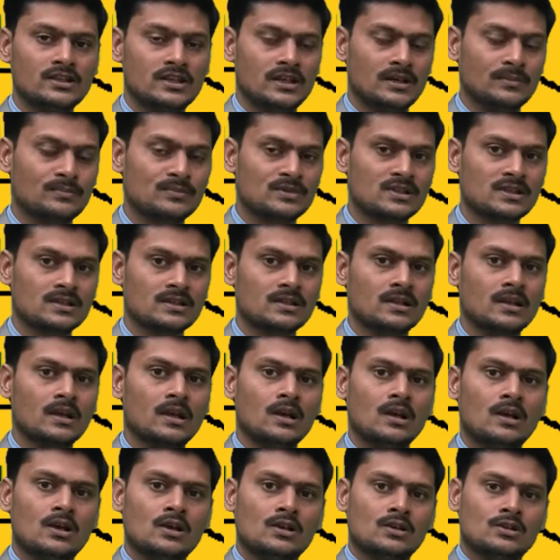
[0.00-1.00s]
shapes.
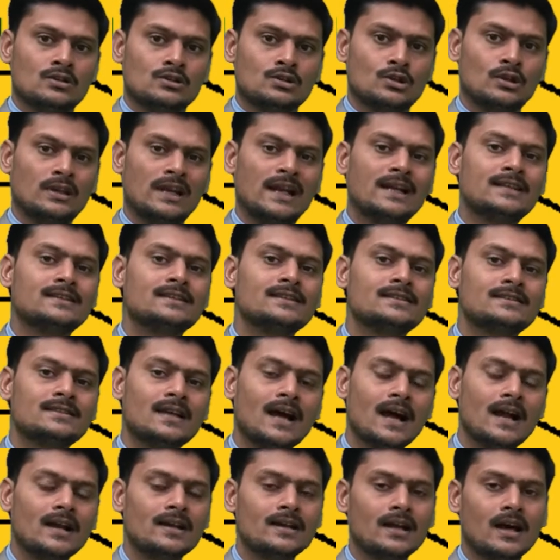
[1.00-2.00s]
So let's
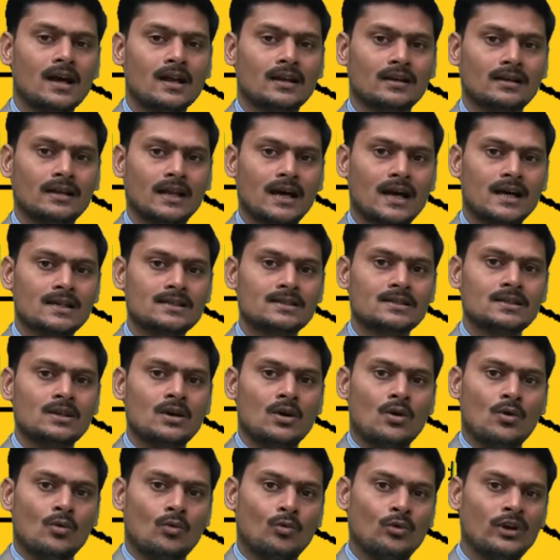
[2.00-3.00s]
start our class
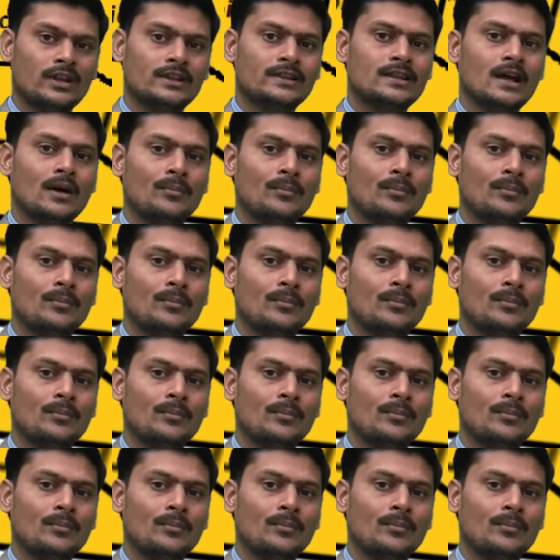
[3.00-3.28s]
with